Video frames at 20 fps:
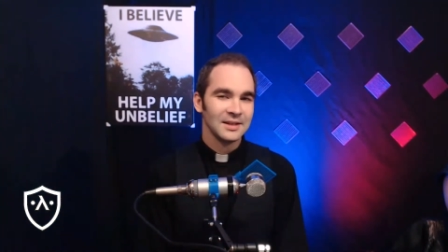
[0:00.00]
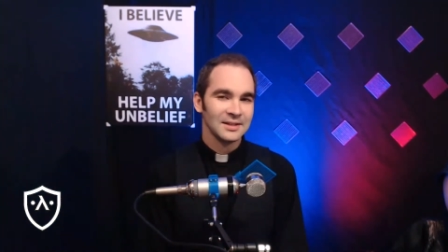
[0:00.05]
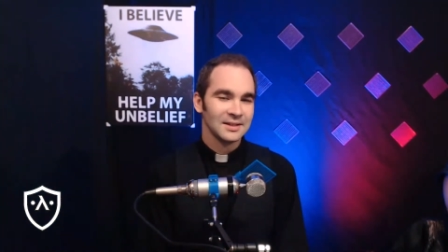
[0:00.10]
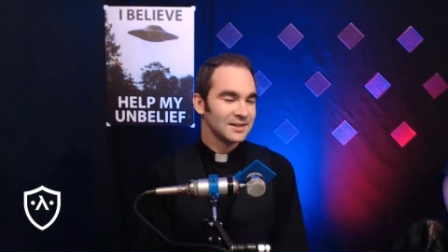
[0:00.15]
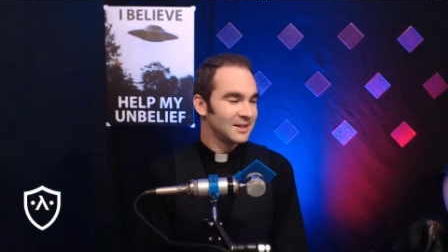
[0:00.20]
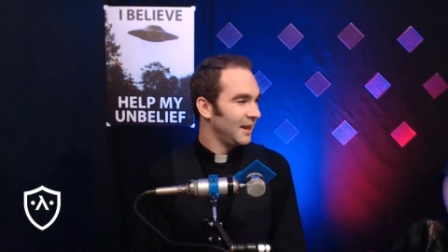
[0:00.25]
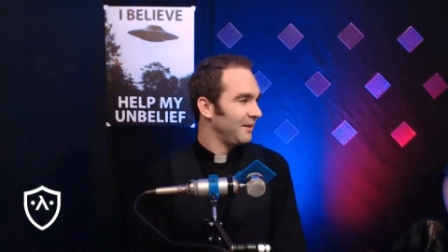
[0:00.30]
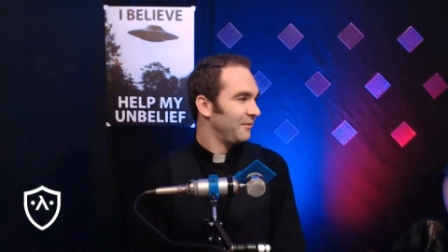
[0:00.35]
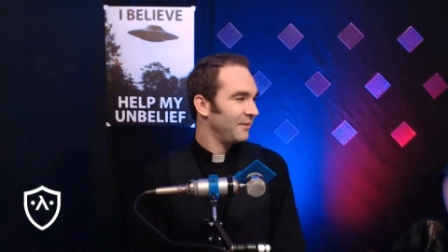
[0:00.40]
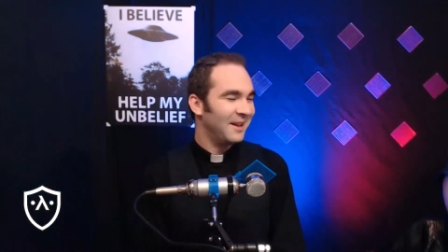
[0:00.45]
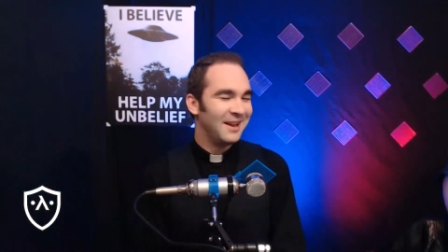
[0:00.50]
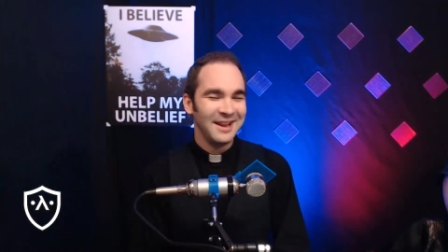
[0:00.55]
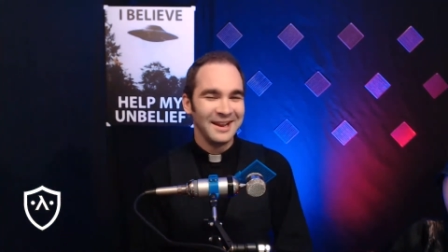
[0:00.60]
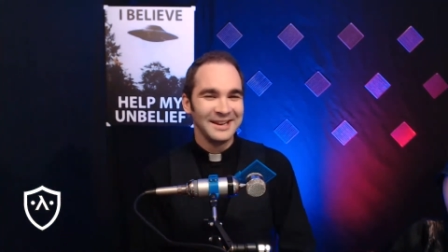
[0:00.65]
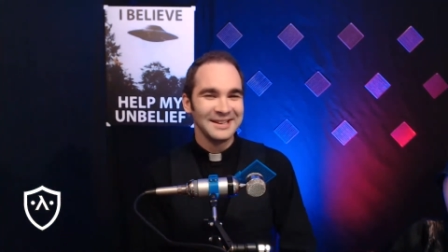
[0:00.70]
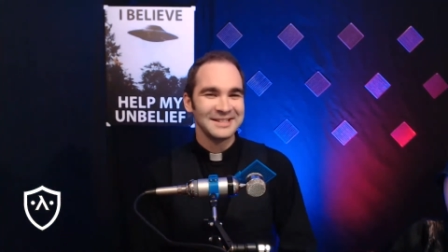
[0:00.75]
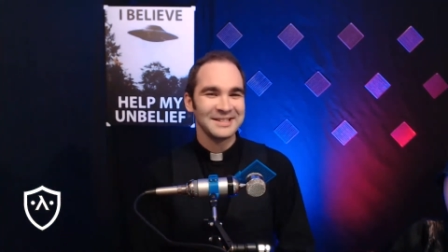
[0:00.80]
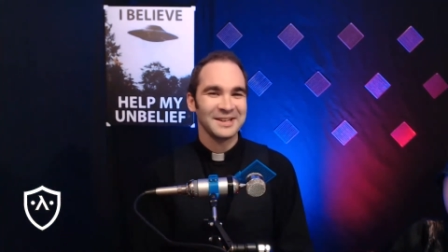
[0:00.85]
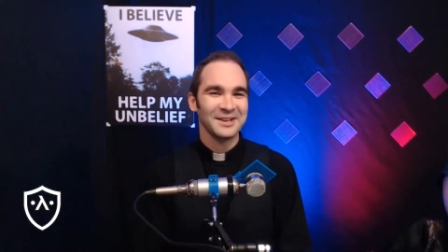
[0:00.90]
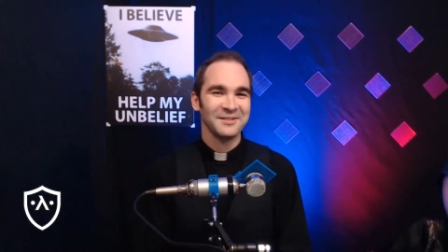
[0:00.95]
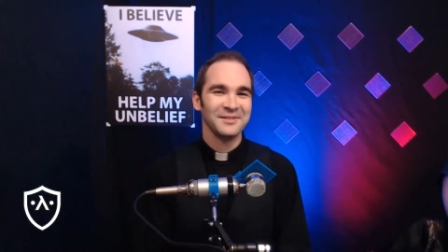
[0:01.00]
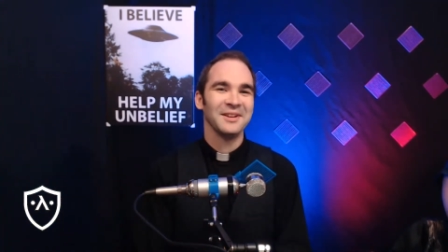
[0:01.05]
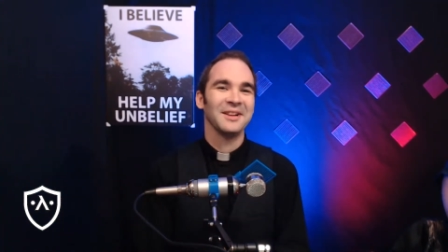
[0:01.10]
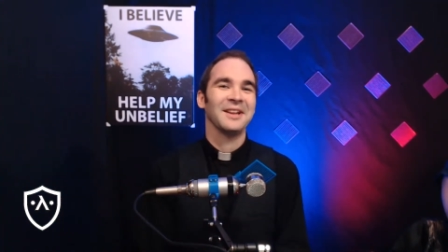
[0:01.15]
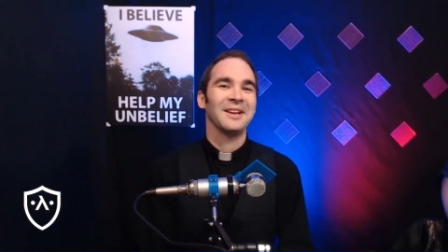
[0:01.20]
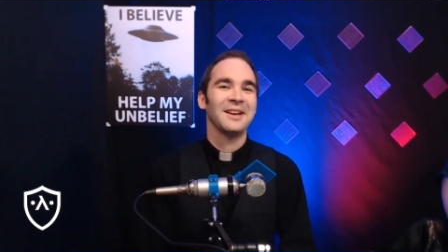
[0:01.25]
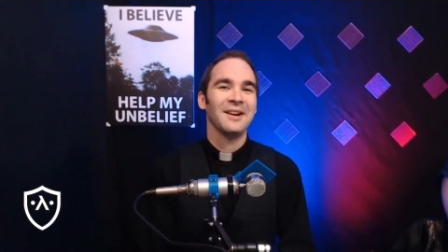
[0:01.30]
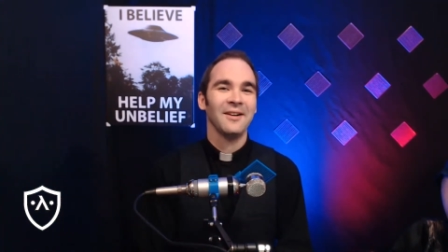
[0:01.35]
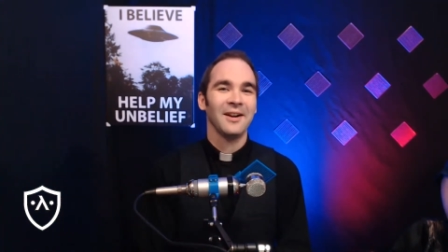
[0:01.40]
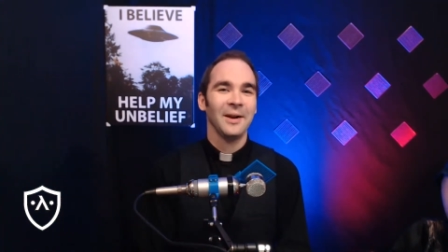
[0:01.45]
definitely, it's a good villain.
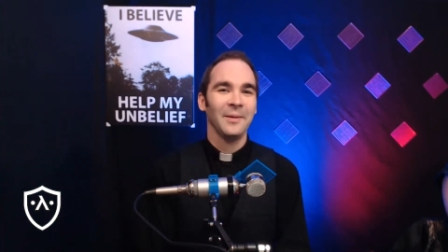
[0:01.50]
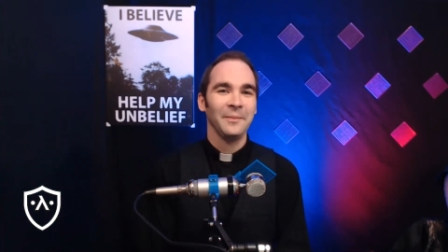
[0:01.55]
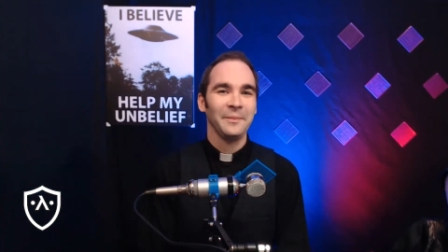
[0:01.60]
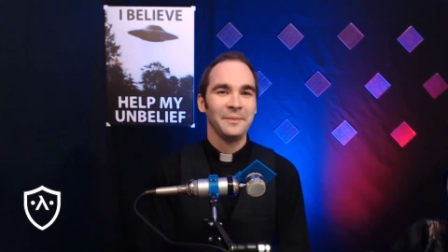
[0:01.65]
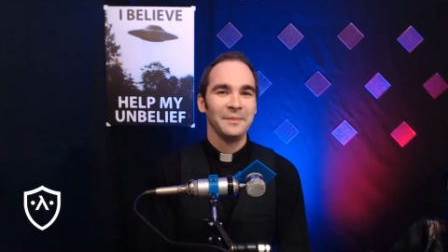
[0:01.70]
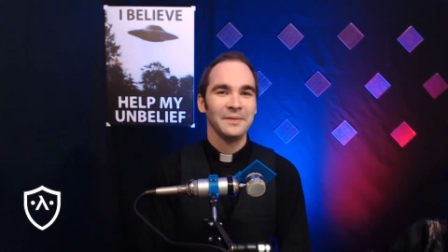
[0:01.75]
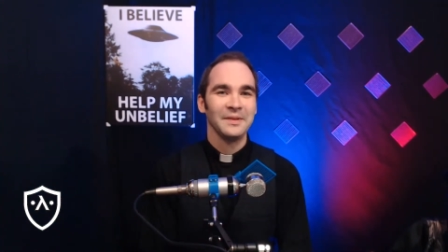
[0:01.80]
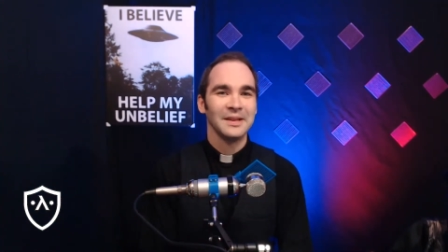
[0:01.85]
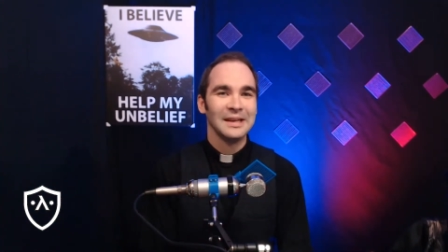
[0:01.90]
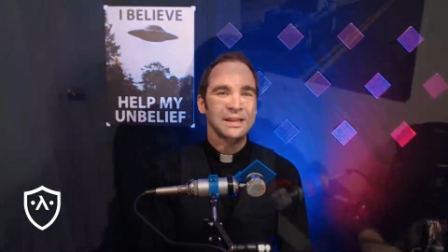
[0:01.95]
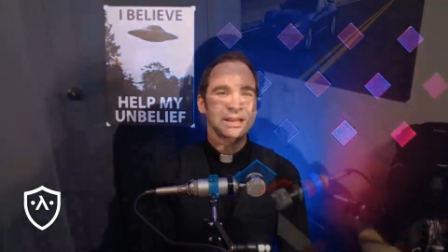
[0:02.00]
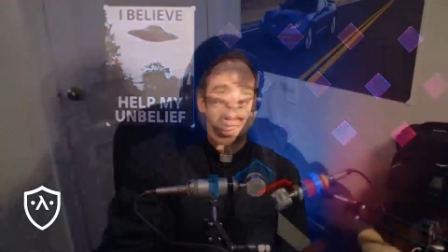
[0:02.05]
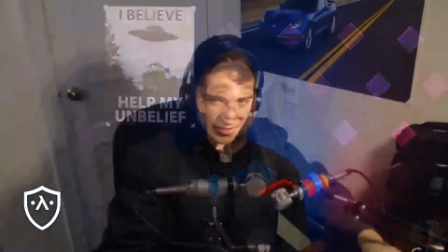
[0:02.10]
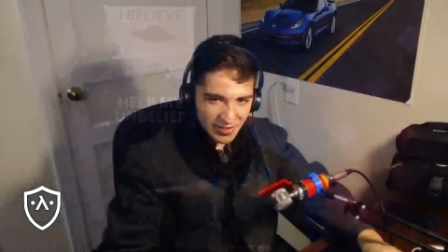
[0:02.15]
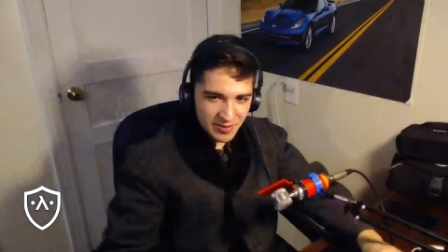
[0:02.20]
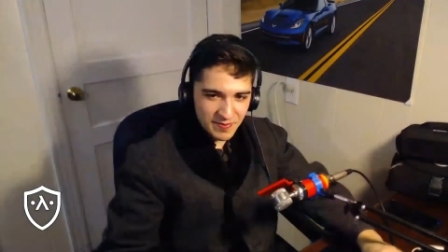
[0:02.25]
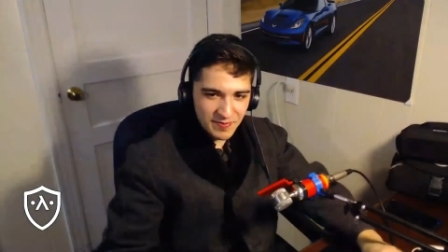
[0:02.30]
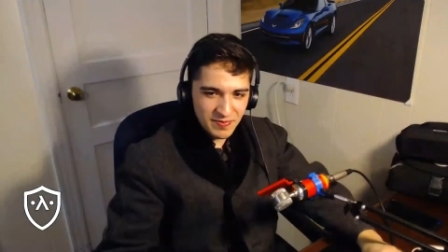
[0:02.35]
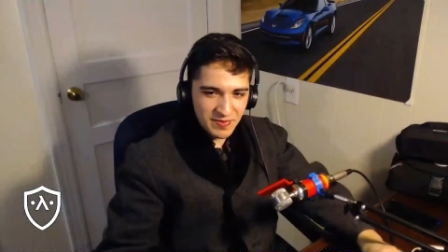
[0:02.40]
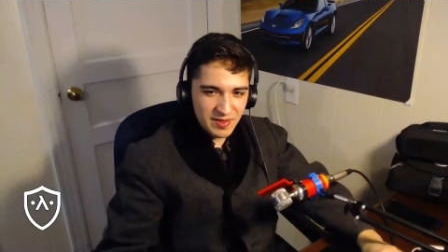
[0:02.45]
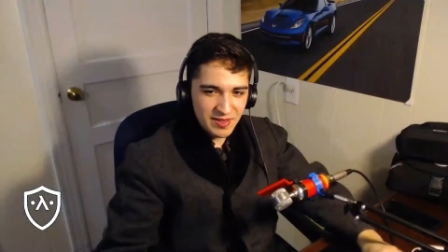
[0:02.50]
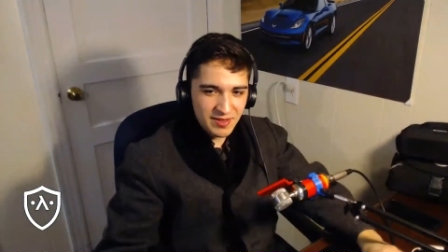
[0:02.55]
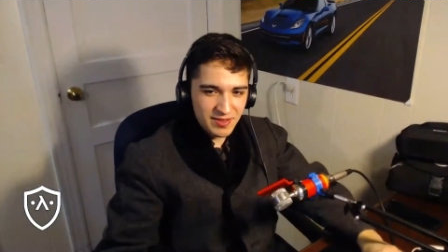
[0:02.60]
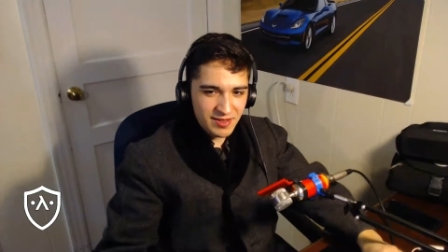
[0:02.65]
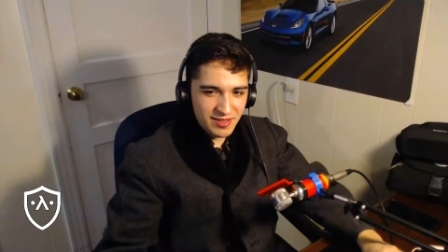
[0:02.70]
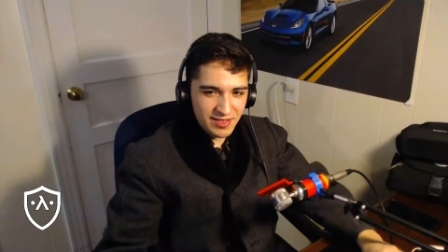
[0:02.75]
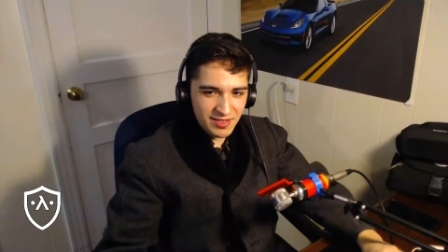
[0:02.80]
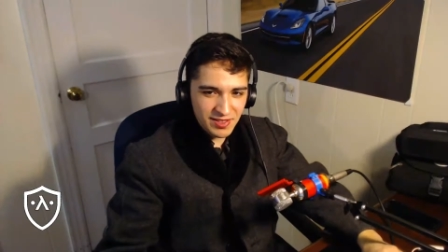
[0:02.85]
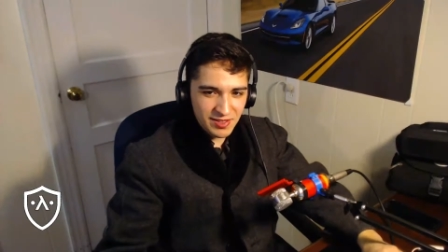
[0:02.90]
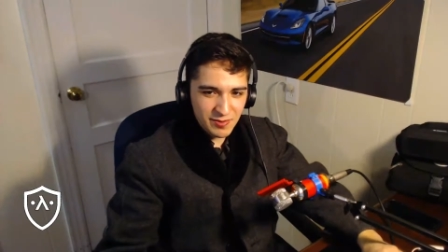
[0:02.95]
All right. All right, the
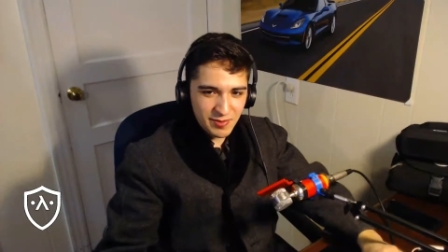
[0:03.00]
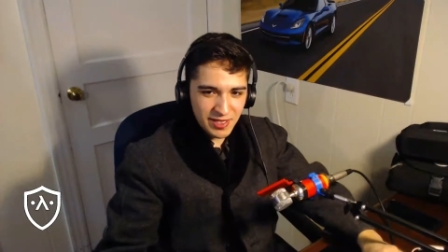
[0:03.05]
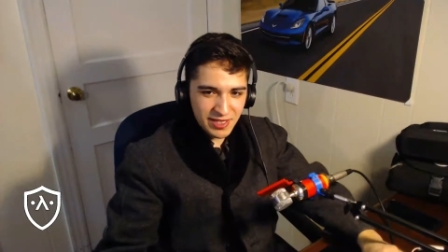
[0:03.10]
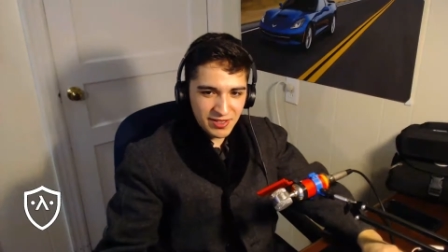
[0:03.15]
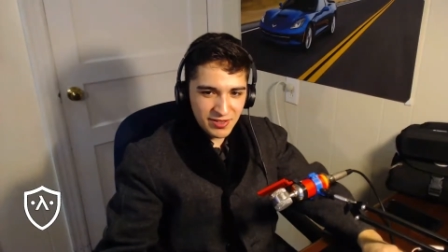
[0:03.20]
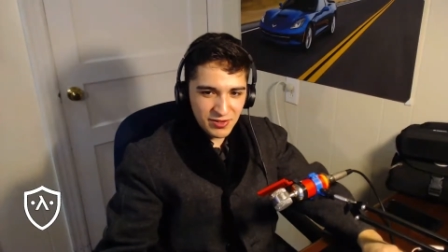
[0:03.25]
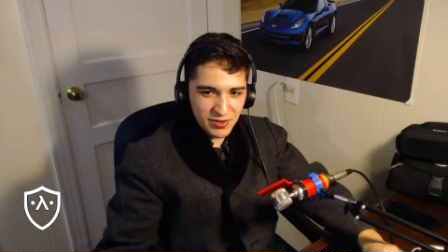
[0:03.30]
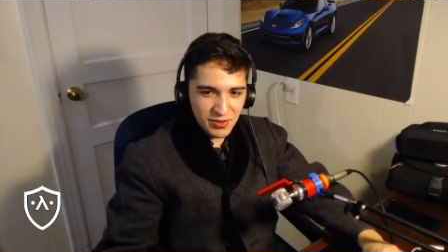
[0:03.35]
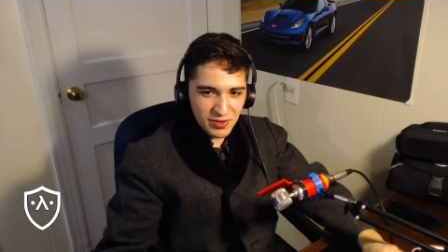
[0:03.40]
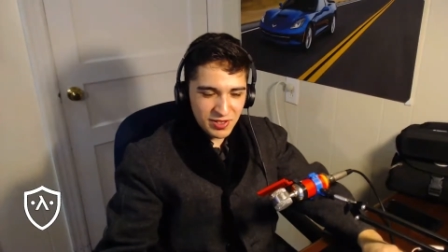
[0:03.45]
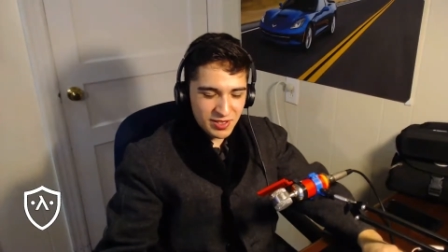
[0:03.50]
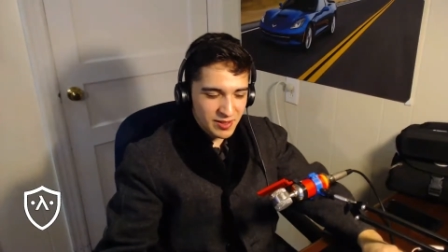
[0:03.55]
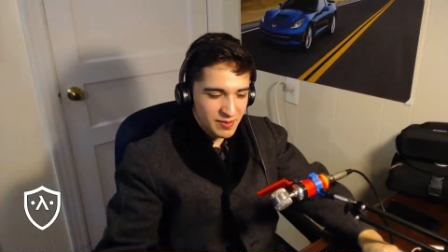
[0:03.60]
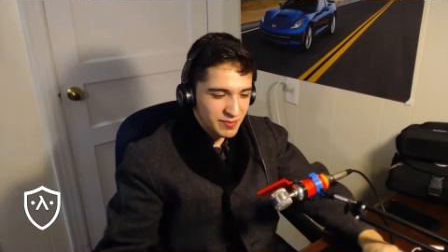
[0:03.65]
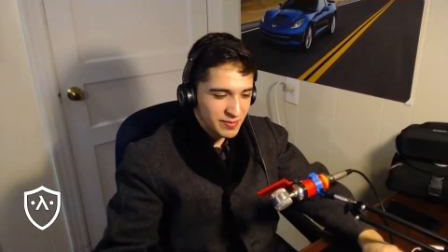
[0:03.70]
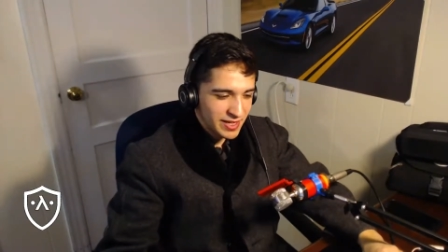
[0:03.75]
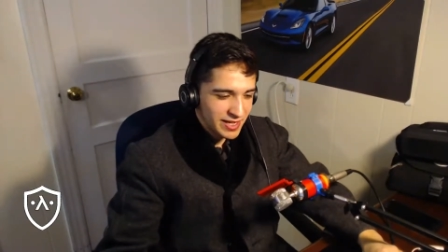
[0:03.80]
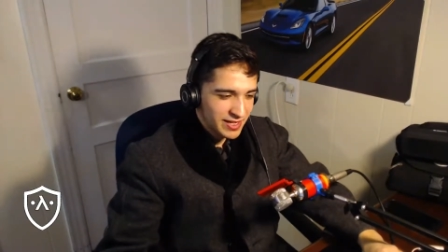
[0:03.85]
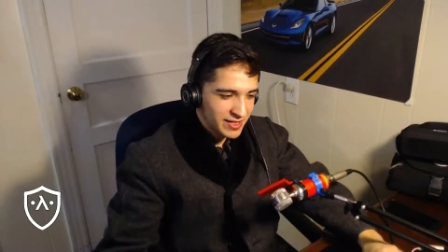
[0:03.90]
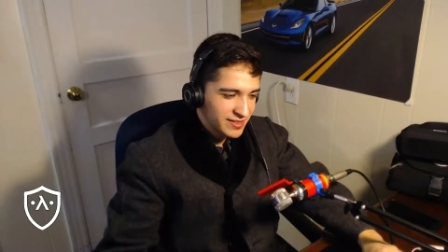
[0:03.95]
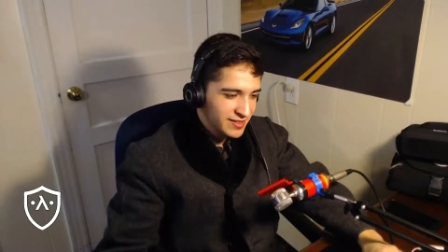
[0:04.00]
list is making a little comeback.